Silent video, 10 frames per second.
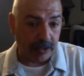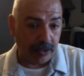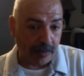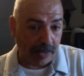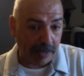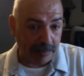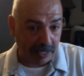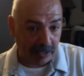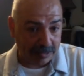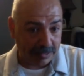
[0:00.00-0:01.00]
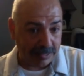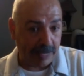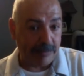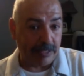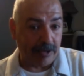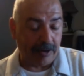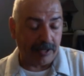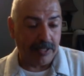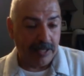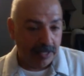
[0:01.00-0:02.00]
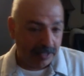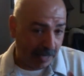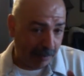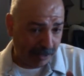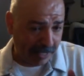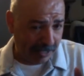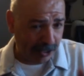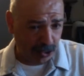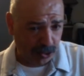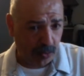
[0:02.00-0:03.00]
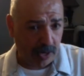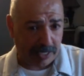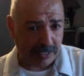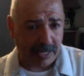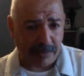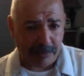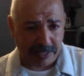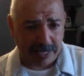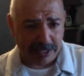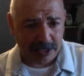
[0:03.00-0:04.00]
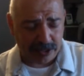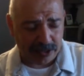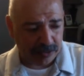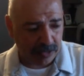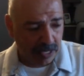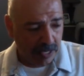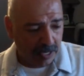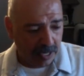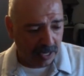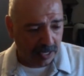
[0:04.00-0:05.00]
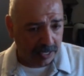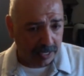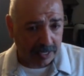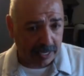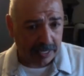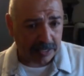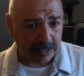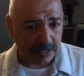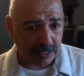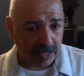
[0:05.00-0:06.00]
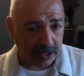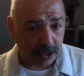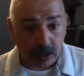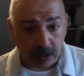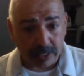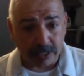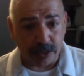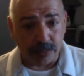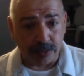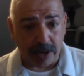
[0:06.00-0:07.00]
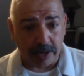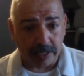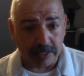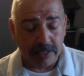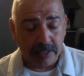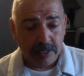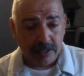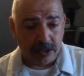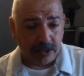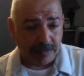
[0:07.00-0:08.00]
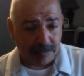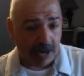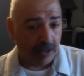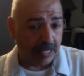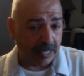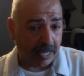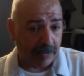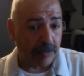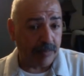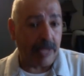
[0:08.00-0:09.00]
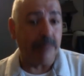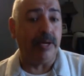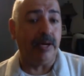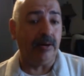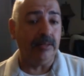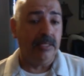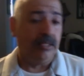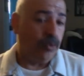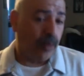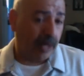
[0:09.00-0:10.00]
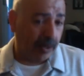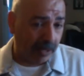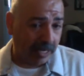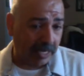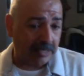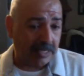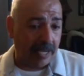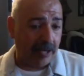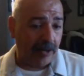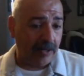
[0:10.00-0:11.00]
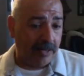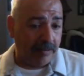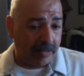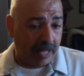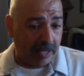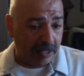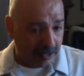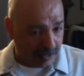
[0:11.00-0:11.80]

it with your PayPal debit card. That protects you twice. That protects you in case you don't get your product. You can file a claim with PayPal 21 days later. If